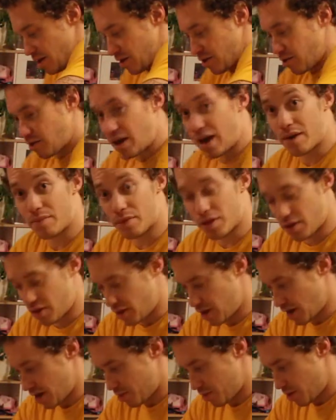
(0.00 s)
grab the
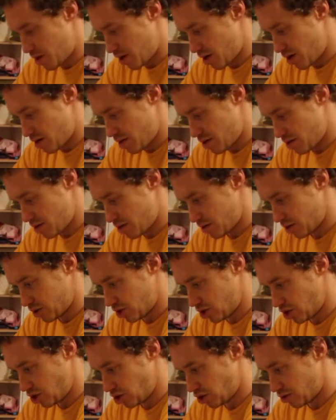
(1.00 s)
thick part,
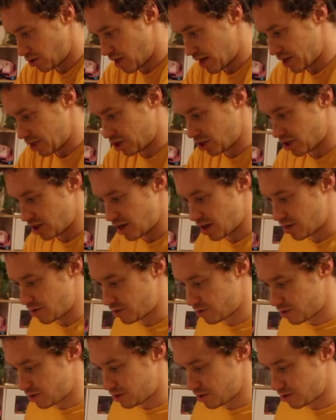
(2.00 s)
stretch it
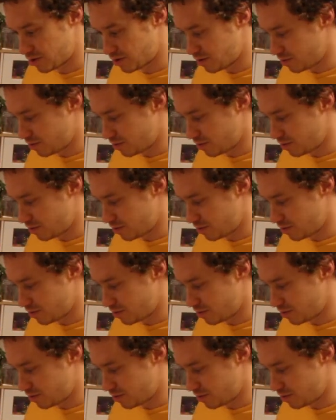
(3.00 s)
out.